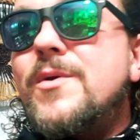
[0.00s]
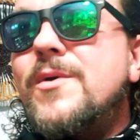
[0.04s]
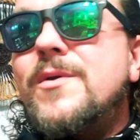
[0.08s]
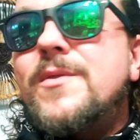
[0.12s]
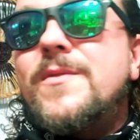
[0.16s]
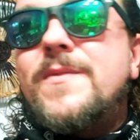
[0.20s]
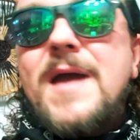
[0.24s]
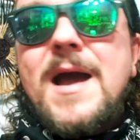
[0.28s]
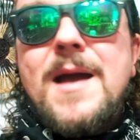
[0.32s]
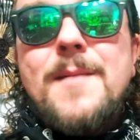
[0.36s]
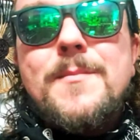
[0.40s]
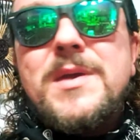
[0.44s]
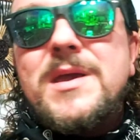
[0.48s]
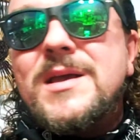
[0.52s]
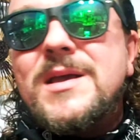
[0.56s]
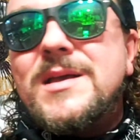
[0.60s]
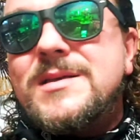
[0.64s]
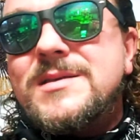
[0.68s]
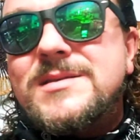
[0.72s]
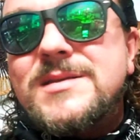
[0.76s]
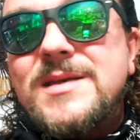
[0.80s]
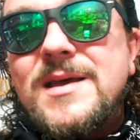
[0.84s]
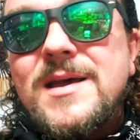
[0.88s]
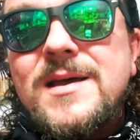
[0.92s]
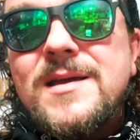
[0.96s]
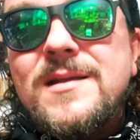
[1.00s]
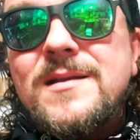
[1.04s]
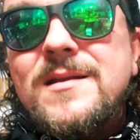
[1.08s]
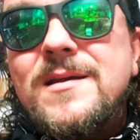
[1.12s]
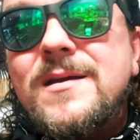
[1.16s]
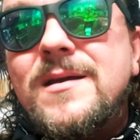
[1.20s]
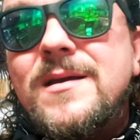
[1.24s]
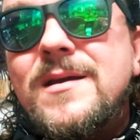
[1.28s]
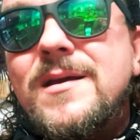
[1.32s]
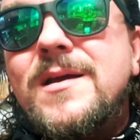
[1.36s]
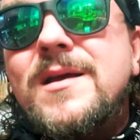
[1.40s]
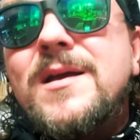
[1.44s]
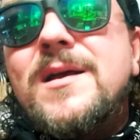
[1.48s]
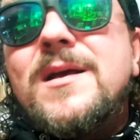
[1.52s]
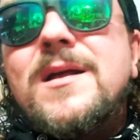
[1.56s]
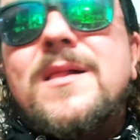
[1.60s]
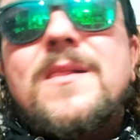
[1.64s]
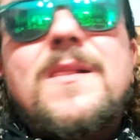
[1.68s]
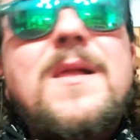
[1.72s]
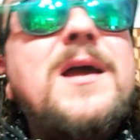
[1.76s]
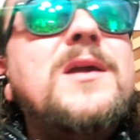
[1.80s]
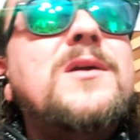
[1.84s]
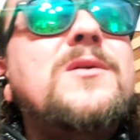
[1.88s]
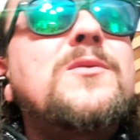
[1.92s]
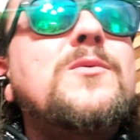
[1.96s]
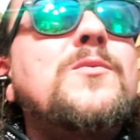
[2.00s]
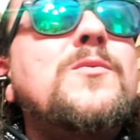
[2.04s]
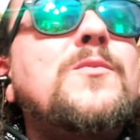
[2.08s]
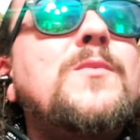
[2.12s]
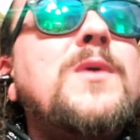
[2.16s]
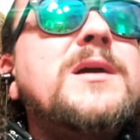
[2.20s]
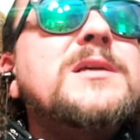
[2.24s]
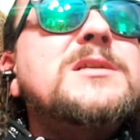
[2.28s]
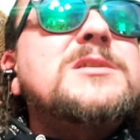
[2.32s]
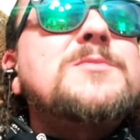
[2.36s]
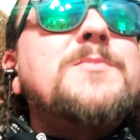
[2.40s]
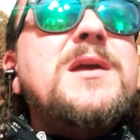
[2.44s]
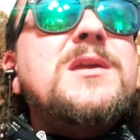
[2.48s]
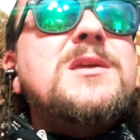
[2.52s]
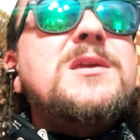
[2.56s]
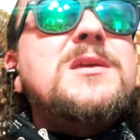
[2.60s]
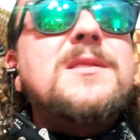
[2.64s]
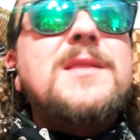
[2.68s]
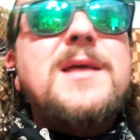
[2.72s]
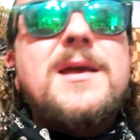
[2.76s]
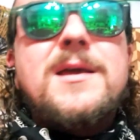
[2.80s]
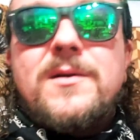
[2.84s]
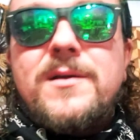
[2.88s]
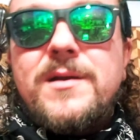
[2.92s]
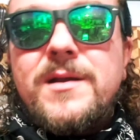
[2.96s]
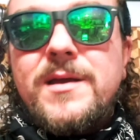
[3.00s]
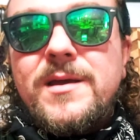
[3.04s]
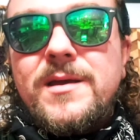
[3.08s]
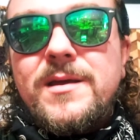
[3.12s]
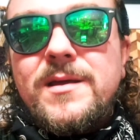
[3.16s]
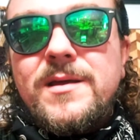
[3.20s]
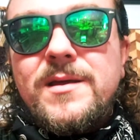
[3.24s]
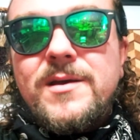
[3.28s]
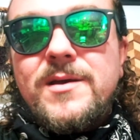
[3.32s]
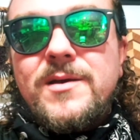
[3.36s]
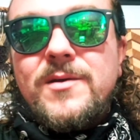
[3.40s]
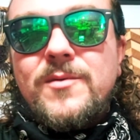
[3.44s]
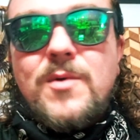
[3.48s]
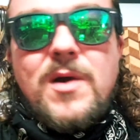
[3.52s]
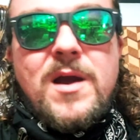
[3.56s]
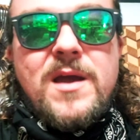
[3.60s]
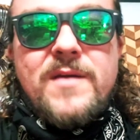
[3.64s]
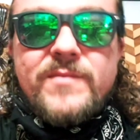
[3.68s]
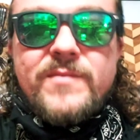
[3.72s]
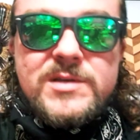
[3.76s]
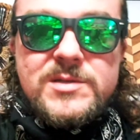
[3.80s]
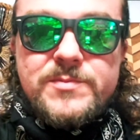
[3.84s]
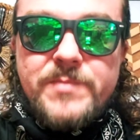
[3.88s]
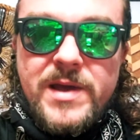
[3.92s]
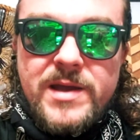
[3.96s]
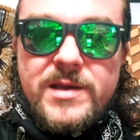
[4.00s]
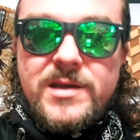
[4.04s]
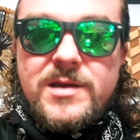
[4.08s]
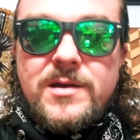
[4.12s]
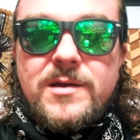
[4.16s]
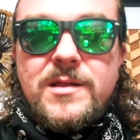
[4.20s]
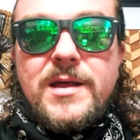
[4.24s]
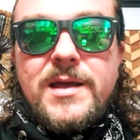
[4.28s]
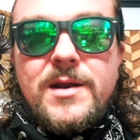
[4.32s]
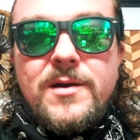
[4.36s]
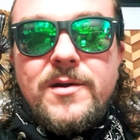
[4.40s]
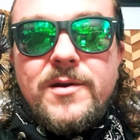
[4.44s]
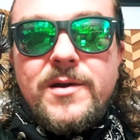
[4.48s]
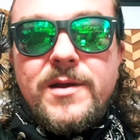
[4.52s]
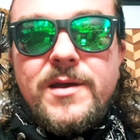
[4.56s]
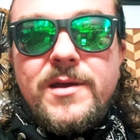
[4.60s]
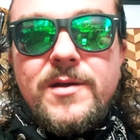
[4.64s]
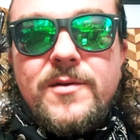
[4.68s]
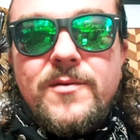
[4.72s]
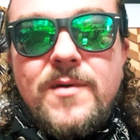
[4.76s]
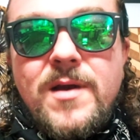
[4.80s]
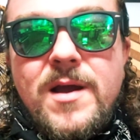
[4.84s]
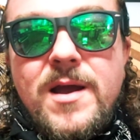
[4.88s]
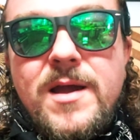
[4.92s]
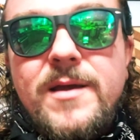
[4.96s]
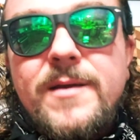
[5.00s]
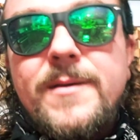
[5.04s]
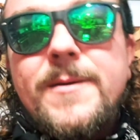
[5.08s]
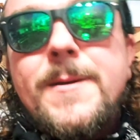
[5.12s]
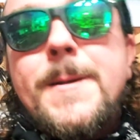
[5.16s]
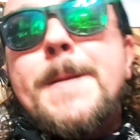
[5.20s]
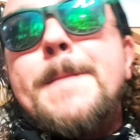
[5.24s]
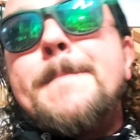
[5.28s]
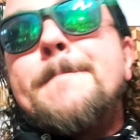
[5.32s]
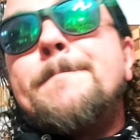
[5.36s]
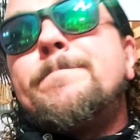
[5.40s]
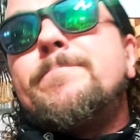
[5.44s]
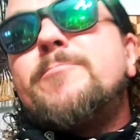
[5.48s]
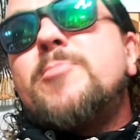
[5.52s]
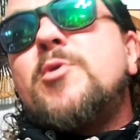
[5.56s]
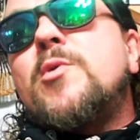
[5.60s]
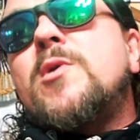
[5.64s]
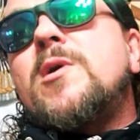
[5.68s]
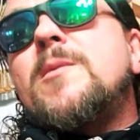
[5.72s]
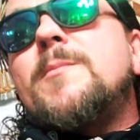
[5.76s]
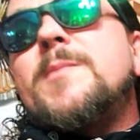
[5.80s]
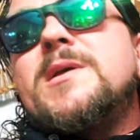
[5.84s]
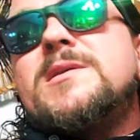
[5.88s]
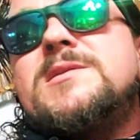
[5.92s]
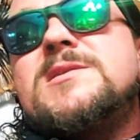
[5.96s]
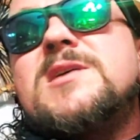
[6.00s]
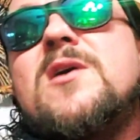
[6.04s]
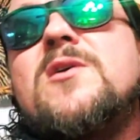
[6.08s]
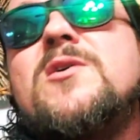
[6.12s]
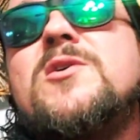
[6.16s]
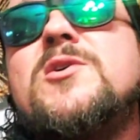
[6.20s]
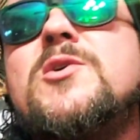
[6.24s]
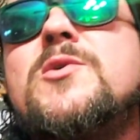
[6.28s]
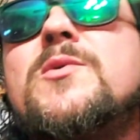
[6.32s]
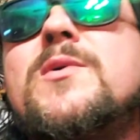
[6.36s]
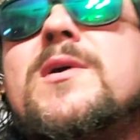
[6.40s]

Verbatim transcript: that being said, like, why speculate on it? Why even speculate on it, right? But what I'm going to tell you